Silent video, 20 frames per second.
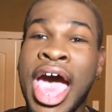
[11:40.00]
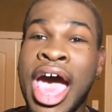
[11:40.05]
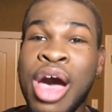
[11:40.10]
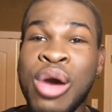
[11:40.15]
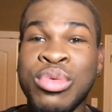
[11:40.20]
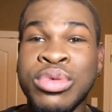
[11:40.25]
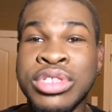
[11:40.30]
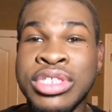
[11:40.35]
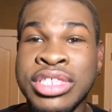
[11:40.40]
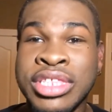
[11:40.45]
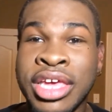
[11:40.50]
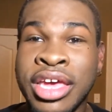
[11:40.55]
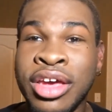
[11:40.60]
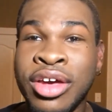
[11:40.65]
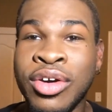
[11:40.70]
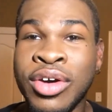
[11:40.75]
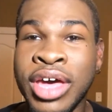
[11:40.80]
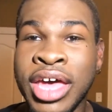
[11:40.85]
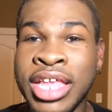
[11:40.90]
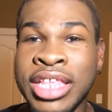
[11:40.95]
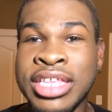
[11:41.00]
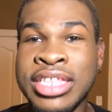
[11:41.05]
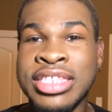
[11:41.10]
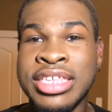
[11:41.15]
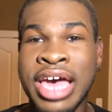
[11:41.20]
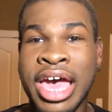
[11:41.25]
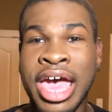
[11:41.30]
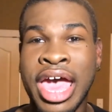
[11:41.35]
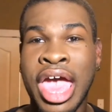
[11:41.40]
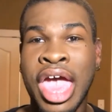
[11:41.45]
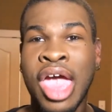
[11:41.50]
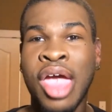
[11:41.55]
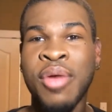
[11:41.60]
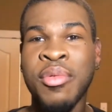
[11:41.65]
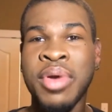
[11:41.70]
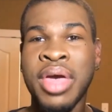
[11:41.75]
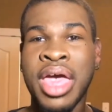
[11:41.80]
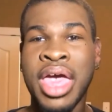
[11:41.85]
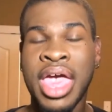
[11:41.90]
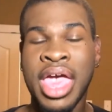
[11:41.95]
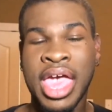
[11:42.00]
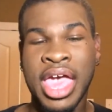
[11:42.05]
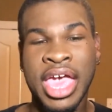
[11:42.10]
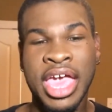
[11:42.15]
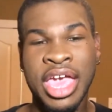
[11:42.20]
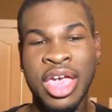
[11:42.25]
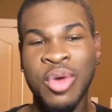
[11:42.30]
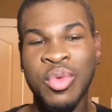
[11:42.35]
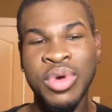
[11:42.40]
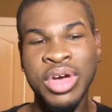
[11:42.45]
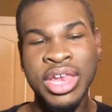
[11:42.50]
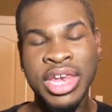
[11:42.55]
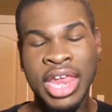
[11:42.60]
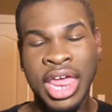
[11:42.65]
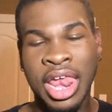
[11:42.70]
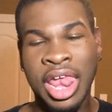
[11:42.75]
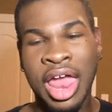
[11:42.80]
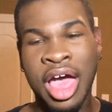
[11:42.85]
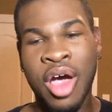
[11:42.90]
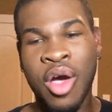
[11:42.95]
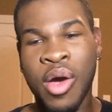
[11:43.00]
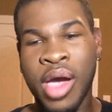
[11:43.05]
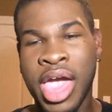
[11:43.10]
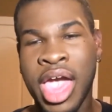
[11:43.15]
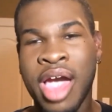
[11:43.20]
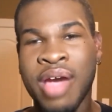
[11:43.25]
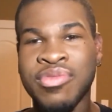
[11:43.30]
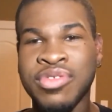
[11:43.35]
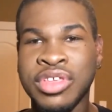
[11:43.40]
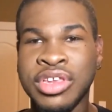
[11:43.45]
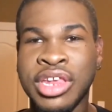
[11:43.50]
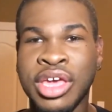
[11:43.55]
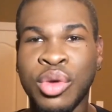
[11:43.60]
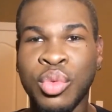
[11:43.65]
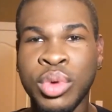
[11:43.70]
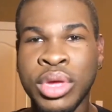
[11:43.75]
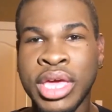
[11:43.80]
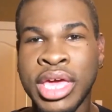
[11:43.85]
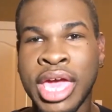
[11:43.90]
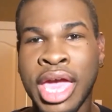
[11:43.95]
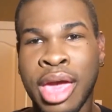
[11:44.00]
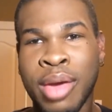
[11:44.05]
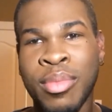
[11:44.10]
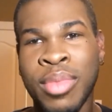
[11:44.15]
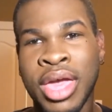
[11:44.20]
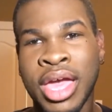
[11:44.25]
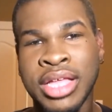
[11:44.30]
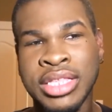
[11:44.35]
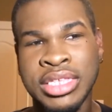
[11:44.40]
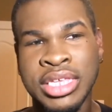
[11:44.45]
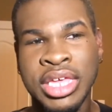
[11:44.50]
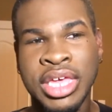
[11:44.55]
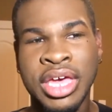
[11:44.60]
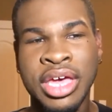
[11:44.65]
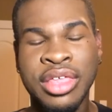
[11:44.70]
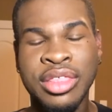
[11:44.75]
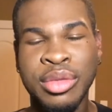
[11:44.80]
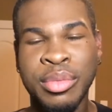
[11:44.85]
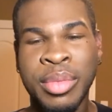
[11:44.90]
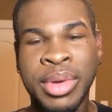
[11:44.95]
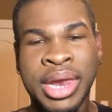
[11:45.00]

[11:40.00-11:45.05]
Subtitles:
I was single at the time. It wasn't that long after that we got back together,